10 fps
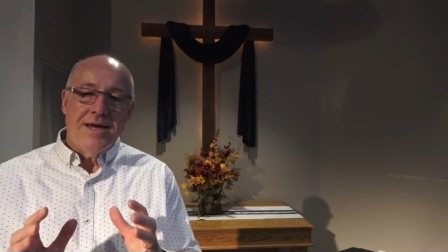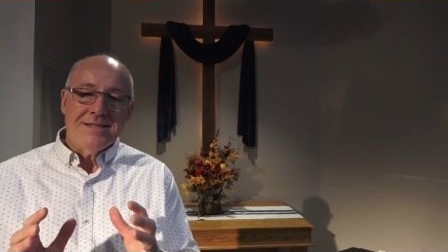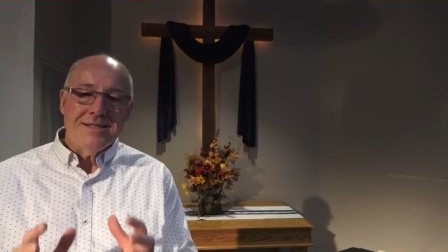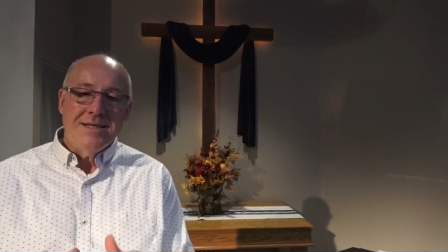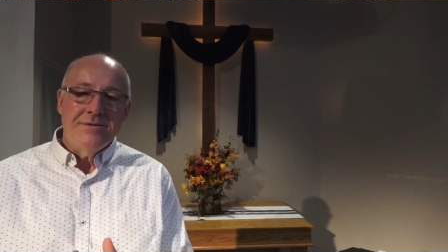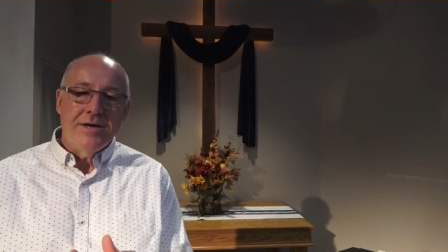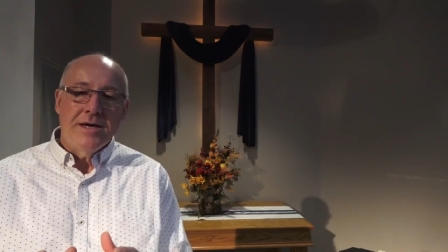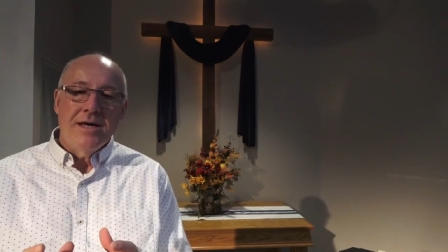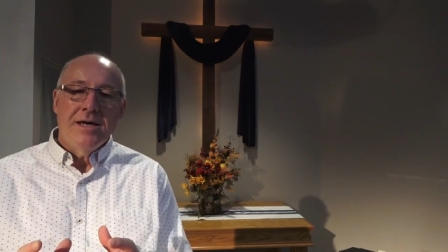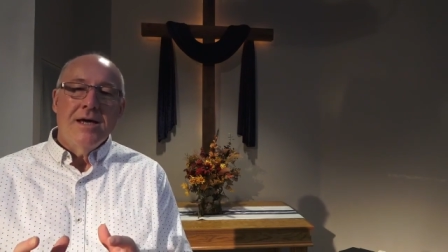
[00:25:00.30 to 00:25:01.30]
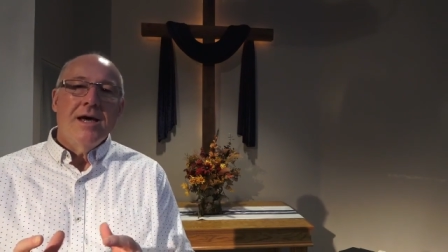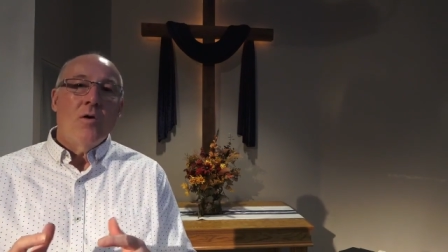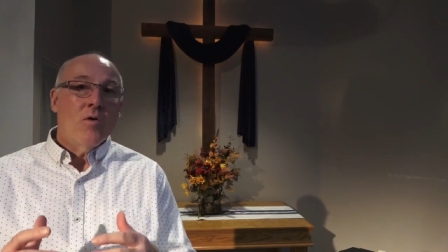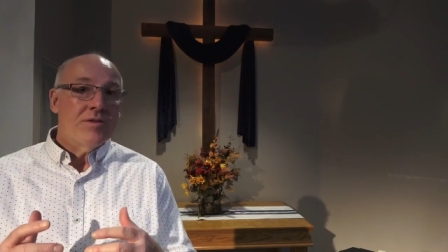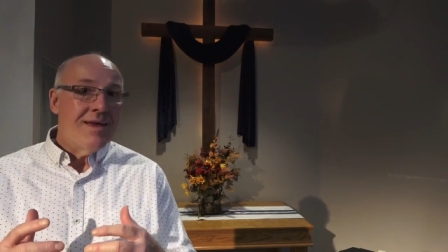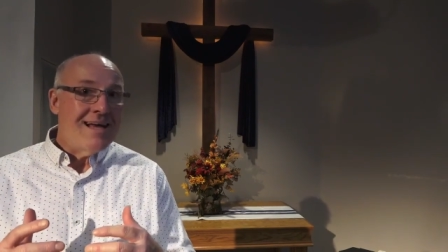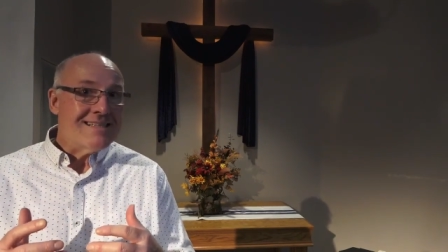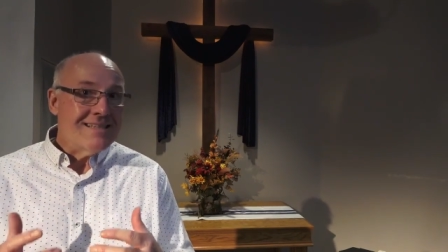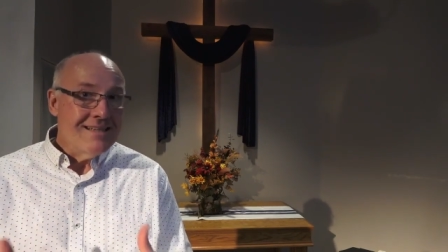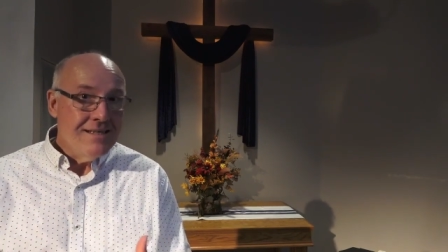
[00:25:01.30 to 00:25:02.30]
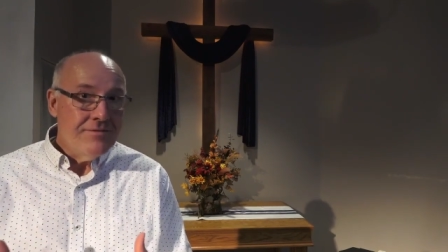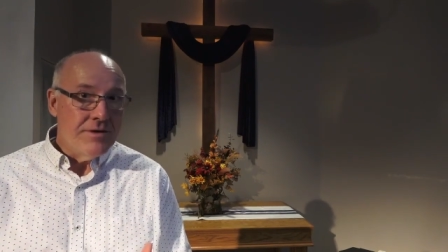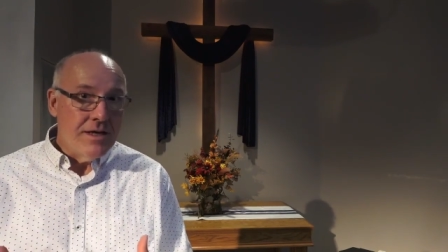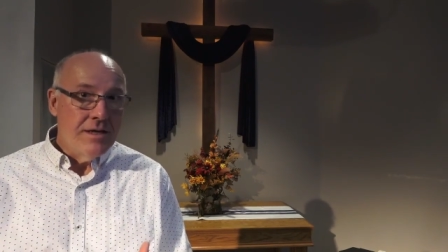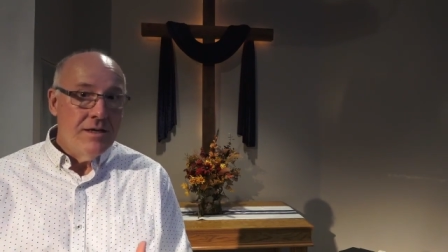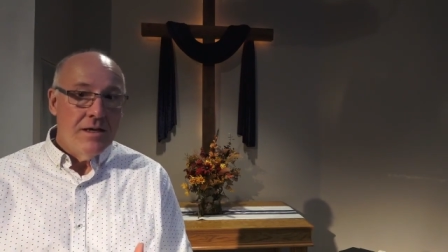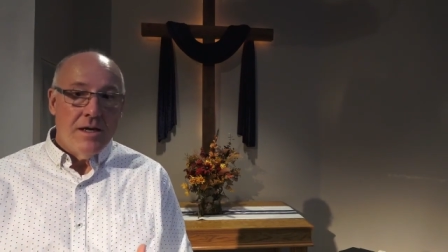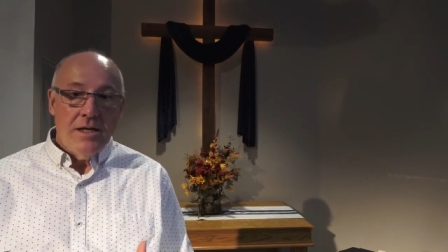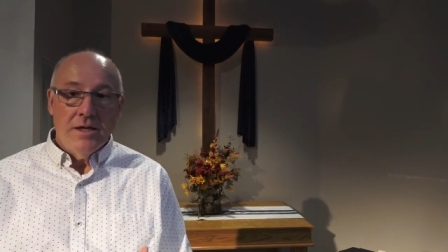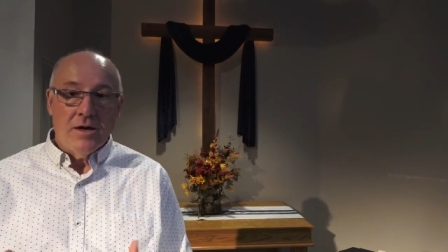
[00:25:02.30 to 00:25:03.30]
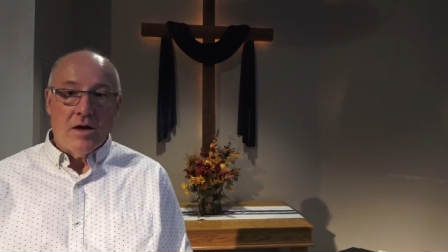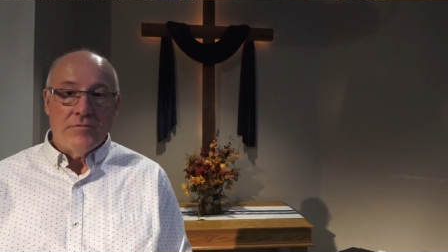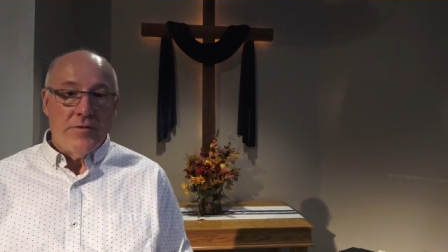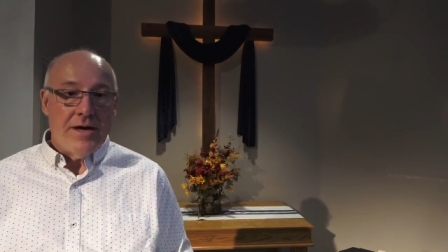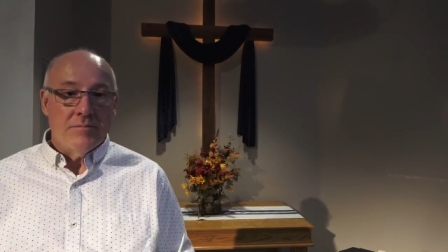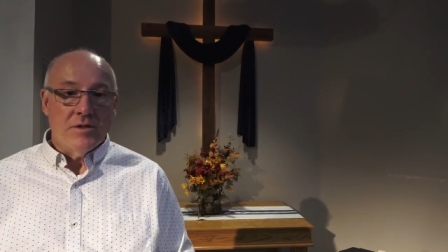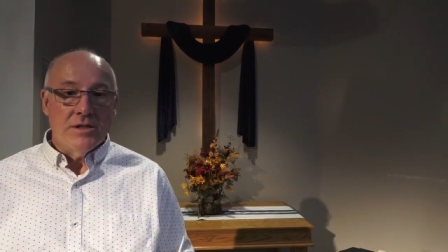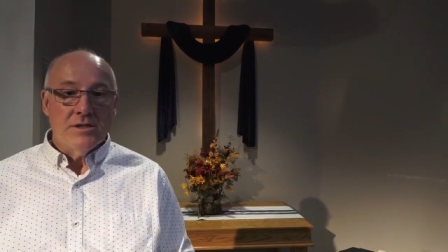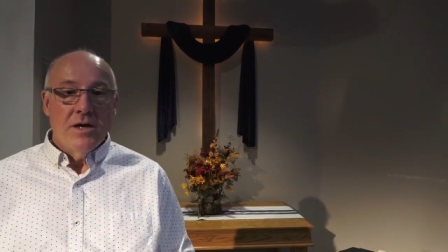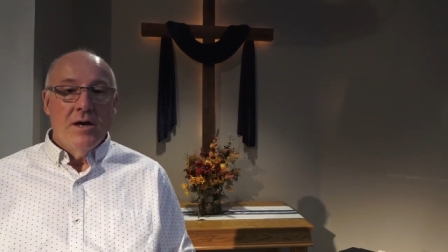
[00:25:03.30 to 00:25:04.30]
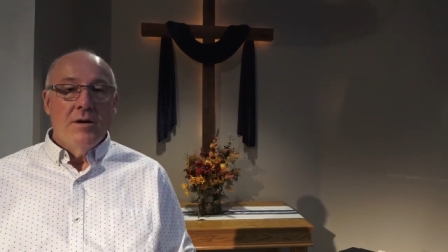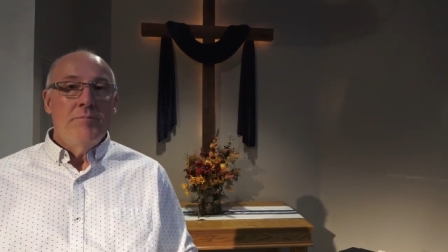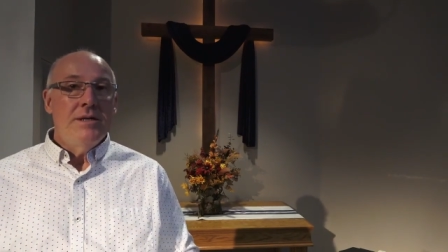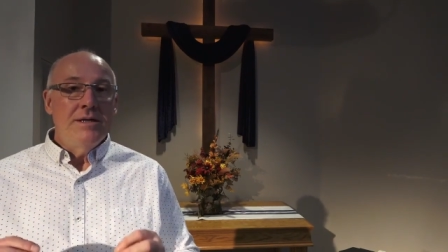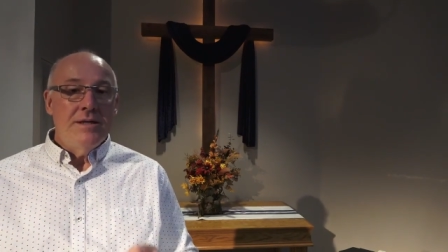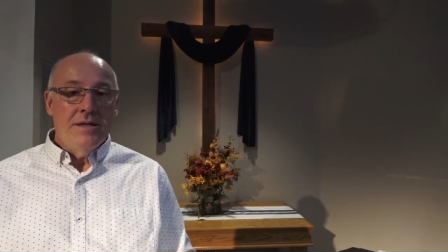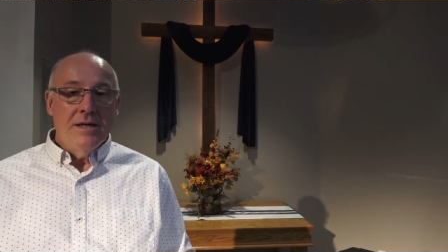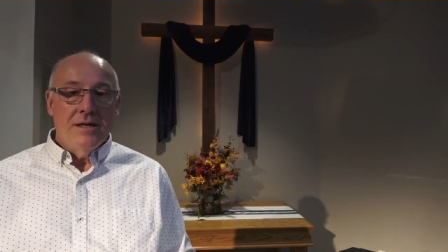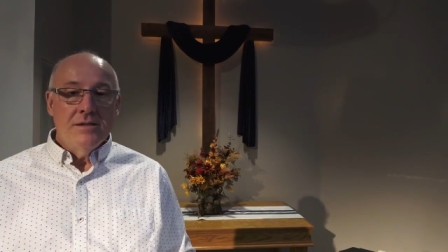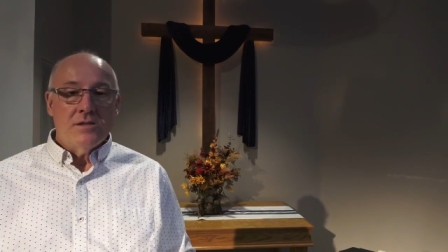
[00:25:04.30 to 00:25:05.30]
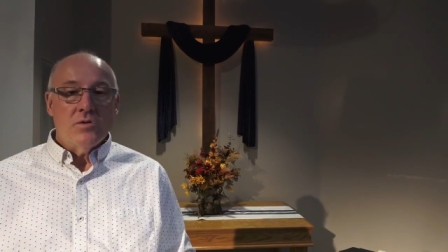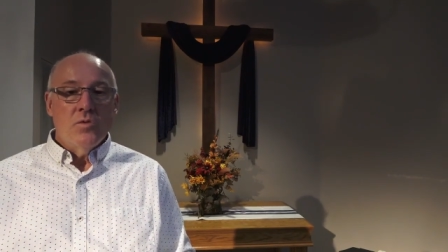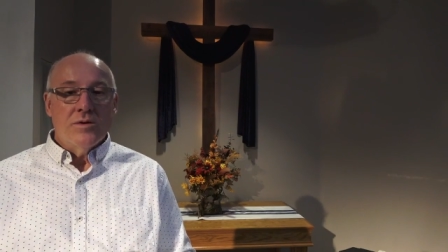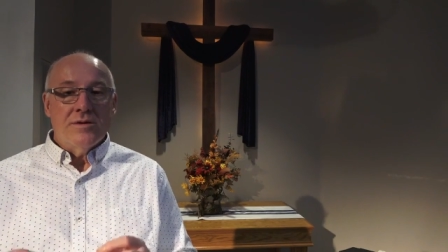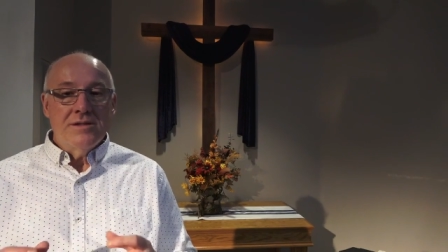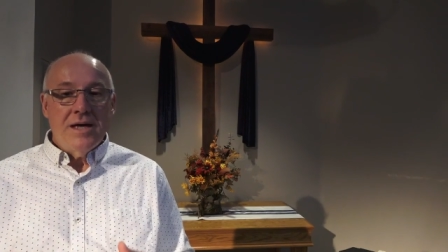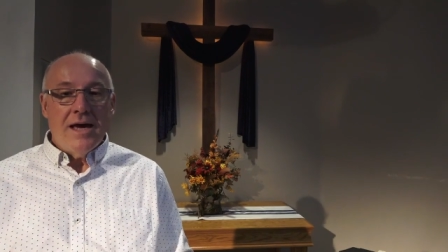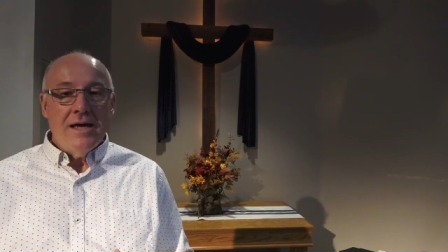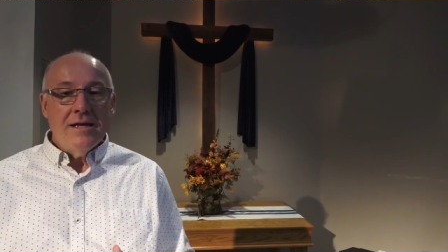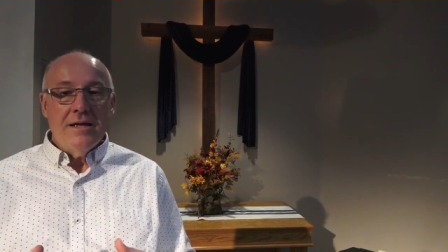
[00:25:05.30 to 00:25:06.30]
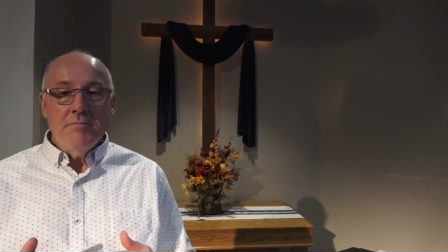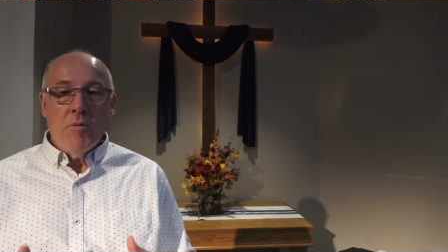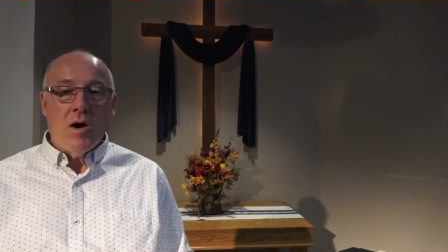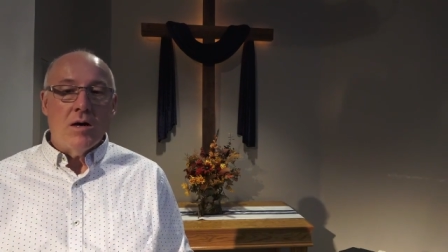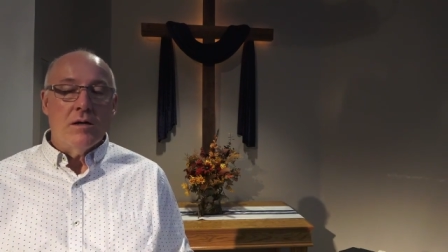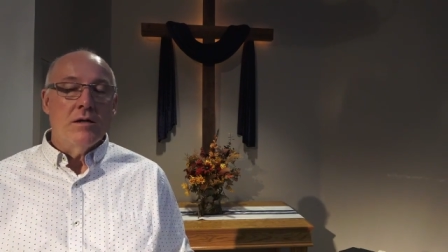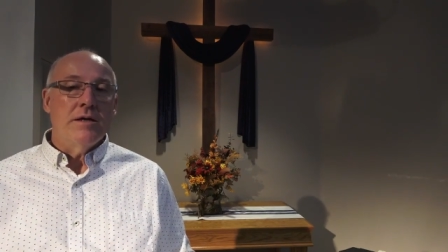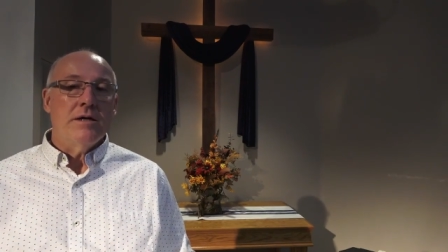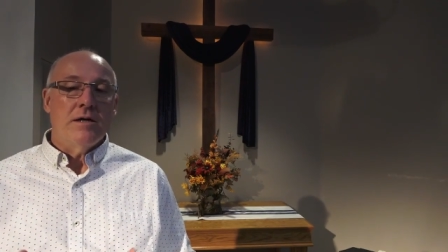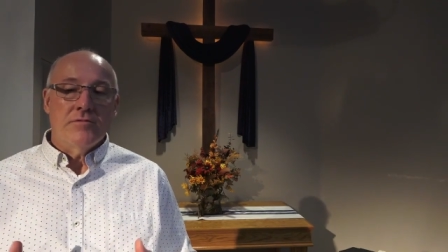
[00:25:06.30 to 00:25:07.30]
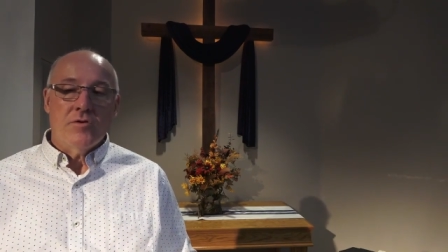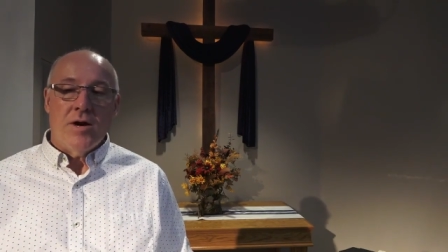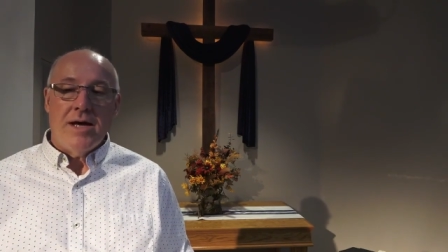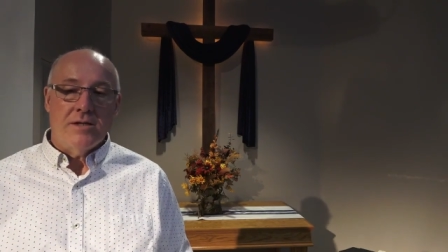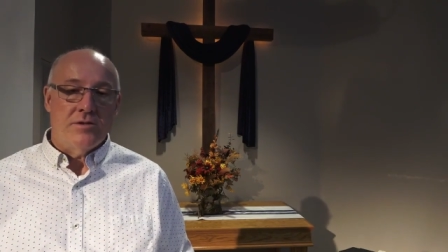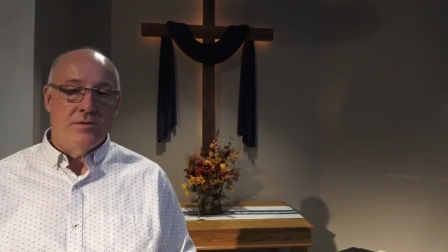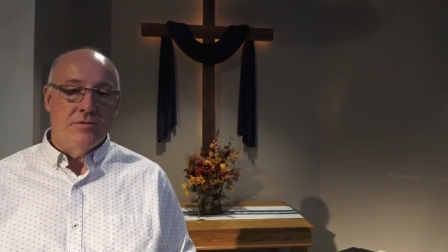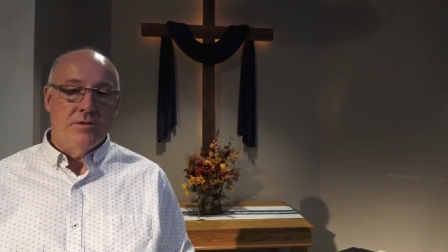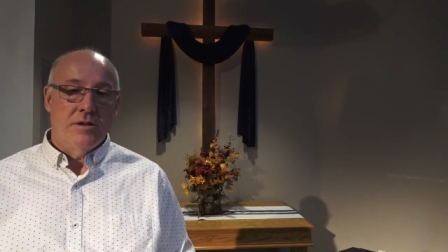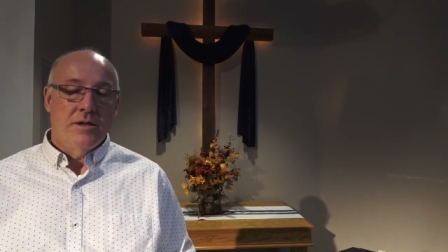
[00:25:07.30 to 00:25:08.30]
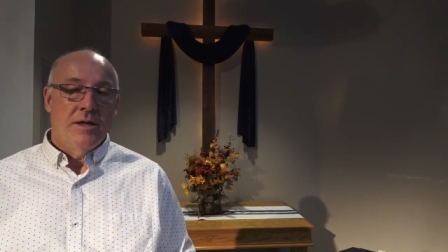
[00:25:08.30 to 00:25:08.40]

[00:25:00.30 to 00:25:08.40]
thanksgiving or thanks living in our families begins with daily modeling of gratitude